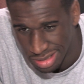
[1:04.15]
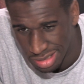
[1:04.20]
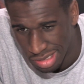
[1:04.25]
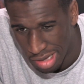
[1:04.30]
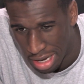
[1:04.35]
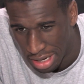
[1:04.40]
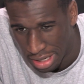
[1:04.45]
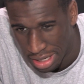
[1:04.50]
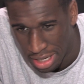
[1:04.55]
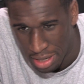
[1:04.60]
you
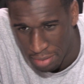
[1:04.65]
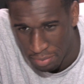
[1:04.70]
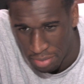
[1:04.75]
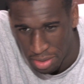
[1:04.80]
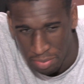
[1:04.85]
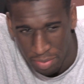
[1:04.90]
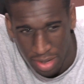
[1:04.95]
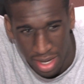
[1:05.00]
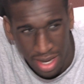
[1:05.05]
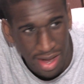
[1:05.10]
know, I can't
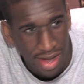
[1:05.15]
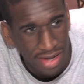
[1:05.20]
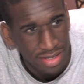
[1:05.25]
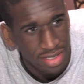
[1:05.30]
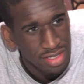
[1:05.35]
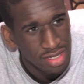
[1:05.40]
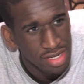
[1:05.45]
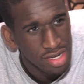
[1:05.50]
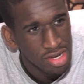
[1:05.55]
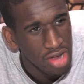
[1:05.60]
be mad.
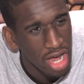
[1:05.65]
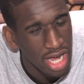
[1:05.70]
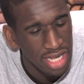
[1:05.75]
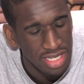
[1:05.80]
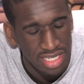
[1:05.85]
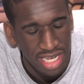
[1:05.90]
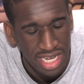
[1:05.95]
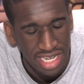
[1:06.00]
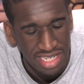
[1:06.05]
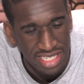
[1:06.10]
You know, I
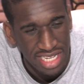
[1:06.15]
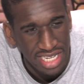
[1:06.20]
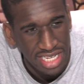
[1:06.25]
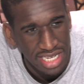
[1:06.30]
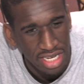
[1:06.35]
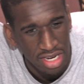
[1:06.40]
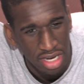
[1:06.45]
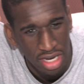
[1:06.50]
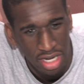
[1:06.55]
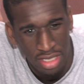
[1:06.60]
just got to
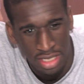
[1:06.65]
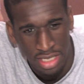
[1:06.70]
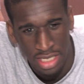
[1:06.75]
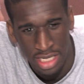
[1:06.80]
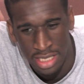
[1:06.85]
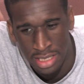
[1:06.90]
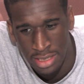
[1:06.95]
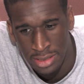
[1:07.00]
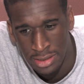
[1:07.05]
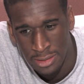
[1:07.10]
take it all
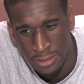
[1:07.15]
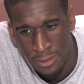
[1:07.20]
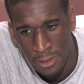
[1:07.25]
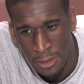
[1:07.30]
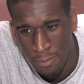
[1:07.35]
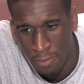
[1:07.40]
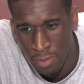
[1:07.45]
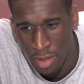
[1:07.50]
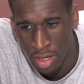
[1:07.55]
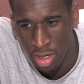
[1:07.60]
in, and,
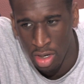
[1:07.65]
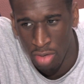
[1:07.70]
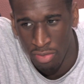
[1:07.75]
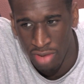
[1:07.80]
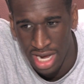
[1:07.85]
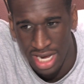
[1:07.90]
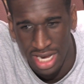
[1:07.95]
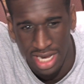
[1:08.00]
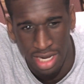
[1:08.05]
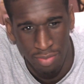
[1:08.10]
you know,
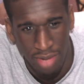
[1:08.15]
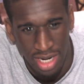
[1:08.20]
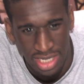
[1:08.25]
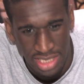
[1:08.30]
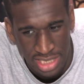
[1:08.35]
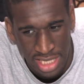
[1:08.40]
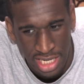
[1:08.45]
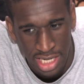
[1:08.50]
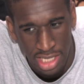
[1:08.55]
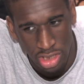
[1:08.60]
when I get my
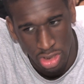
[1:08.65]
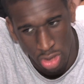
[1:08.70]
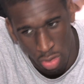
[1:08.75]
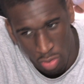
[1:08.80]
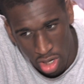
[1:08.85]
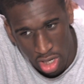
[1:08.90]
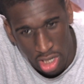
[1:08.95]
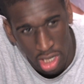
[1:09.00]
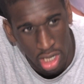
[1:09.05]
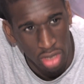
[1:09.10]
chance to
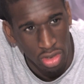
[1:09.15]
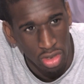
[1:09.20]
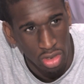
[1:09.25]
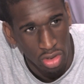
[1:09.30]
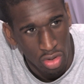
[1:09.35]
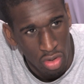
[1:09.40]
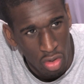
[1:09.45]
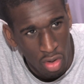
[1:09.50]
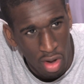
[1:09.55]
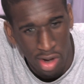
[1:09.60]
work out on the
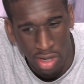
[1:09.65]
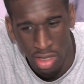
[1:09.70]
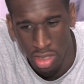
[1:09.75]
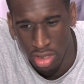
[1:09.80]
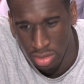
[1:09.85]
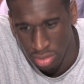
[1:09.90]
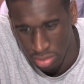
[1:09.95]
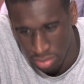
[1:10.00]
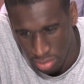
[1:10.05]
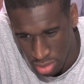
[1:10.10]
court, you
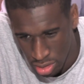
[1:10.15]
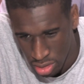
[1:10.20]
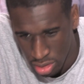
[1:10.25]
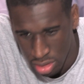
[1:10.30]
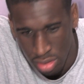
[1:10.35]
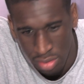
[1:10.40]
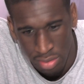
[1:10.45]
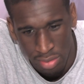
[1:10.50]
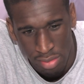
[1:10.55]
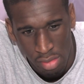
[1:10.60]
know,
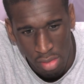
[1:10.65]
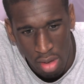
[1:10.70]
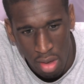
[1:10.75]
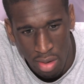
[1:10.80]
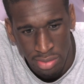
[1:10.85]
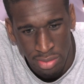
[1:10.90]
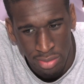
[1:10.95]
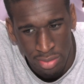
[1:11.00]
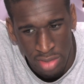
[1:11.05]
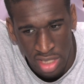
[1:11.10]

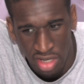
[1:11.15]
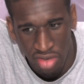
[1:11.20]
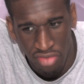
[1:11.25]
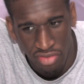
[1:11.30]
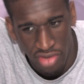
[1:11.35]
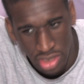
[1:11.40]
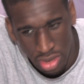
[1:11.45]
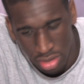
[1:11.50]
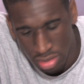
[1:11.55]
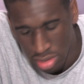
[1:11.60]

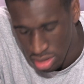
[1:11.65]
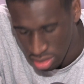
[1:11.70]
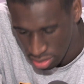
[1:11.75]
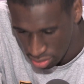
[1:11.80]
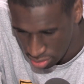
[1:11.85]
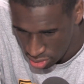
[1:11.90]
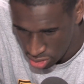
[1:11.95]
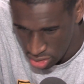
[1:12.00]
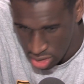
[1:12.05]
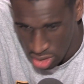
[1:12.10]
individually
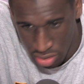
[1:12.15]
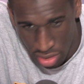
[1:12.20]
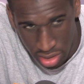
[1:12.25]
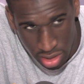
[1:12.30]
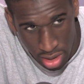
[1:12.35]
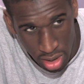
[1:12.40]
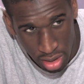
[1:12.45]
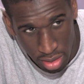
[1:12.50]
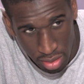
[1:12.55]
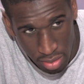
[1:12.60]
show it
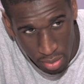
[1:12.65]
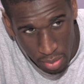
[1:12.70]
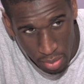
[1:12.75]
then.